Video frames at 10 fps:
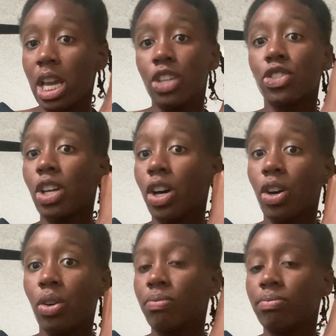
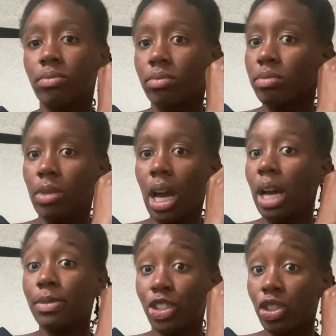So
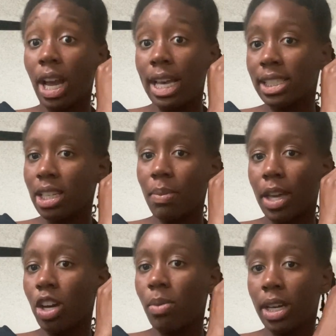I'm stressed and I'm
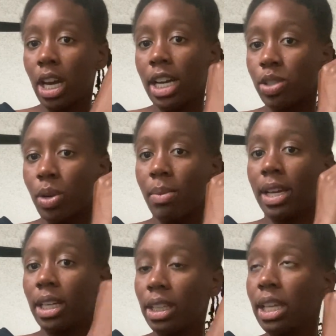like, oh my gosh, where am I
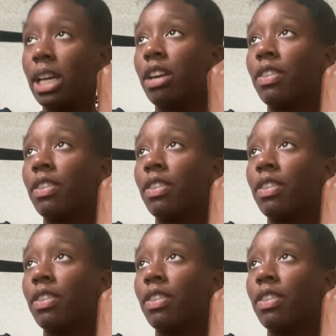going to live?